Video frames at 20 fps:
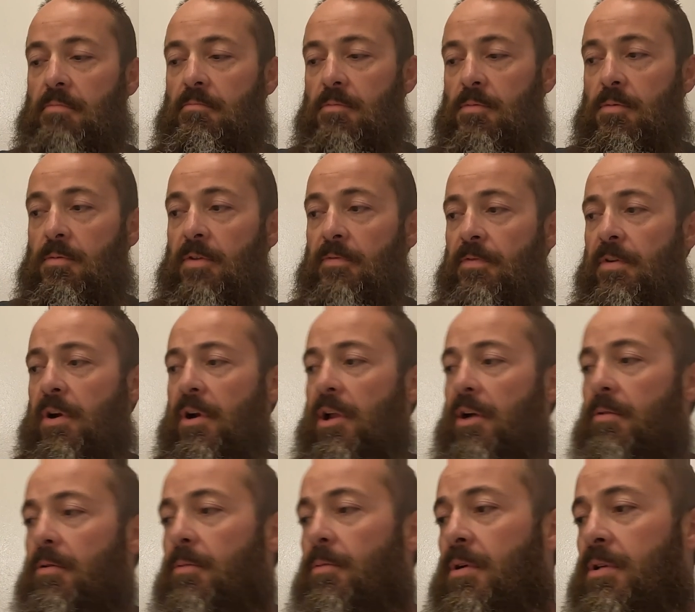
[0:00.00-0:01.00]
We figured
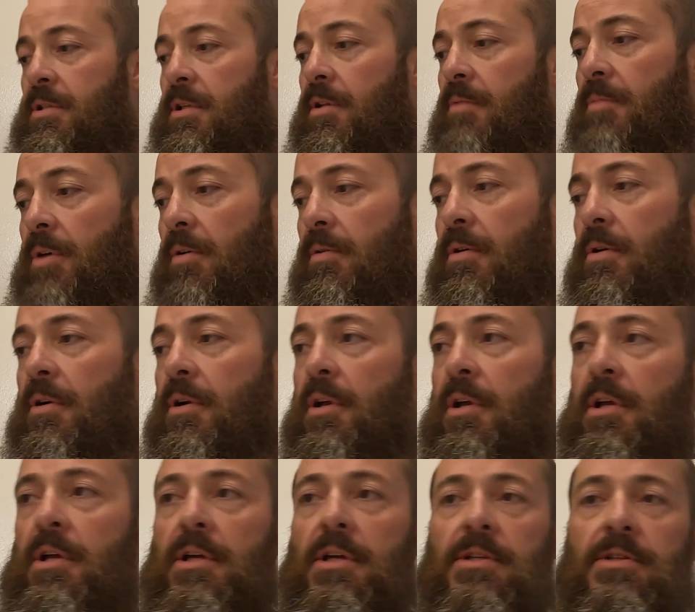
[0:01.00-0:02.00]
out what it wasn't the motor,
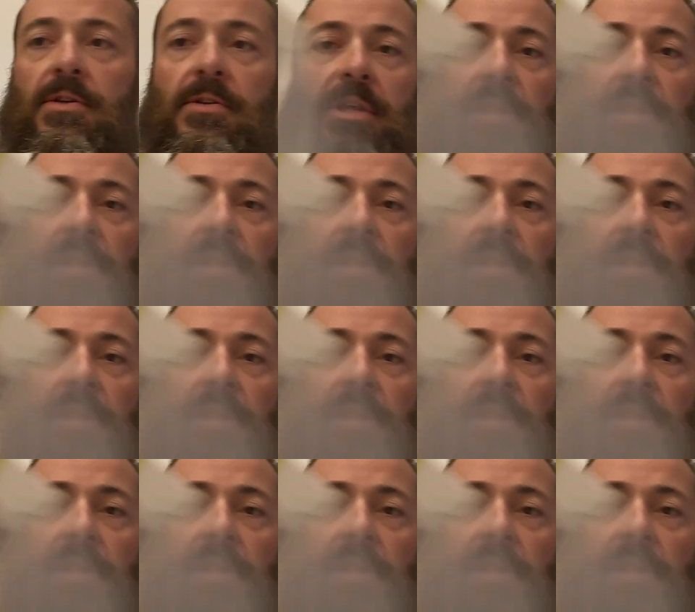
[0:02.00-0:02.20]
so